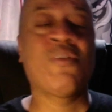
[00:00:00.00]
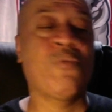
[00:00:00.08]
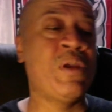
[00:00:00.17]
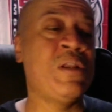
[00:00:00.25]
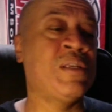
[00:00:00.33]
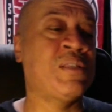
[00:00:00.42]

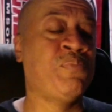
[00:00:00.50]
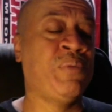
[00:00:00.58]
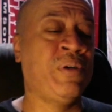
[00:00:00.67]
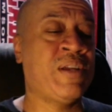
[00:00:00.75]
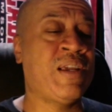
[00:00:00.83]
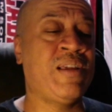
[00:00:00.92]
reading this
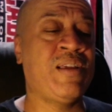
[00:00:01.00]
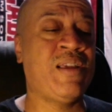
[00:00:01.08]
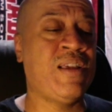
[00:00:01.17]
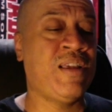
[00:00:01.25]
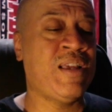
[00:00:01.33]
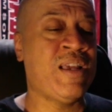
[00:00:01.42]
book,
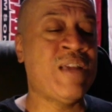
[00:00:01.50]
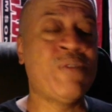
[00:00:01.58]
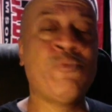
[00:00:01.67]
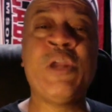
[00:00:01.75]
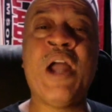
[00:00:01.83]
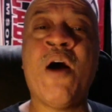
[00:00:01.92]

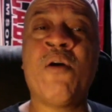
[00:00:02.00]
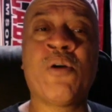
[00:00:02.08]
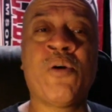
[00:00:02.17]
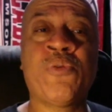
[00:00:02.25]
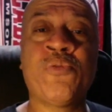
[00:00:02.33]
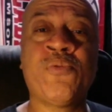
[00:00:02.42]
we all
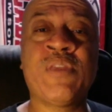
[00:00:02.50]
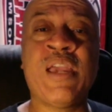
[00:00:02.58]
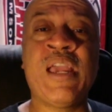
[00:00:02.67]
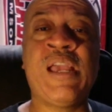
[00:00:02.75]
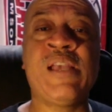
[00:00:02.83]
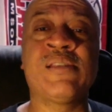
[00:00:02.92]
go through
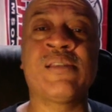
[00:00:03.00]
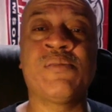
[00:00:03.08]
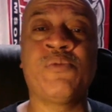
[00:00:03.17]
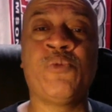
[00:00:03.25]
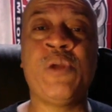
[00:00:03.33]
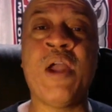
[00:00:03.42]
things.
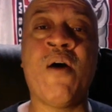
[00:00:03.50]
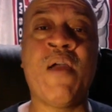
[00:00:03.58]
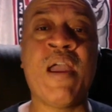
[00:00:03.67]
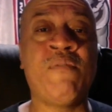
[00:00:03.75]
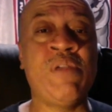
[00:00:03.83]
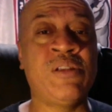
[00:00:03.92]
We all
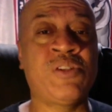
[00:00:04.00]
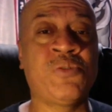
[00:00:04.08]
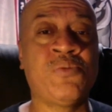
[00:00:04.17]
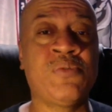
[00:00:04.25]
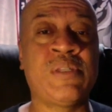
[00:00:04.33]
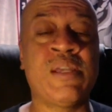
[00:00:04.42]
have
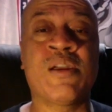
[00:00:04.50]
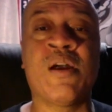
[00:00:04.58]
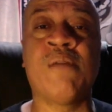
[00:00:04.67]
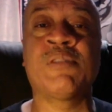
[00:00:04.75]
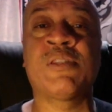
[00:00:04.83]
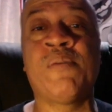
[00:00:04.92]
issues that
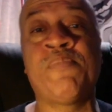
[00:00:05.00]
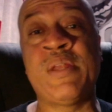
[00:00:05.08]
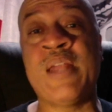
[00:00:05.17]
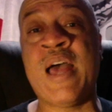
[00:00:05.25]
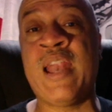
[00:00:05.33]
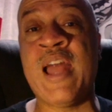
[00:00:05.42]
comes up in
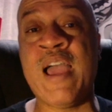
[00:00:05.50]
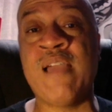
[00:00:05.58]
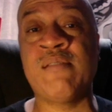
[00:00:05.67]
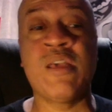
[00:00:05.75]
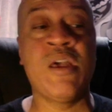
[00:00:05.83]
our life.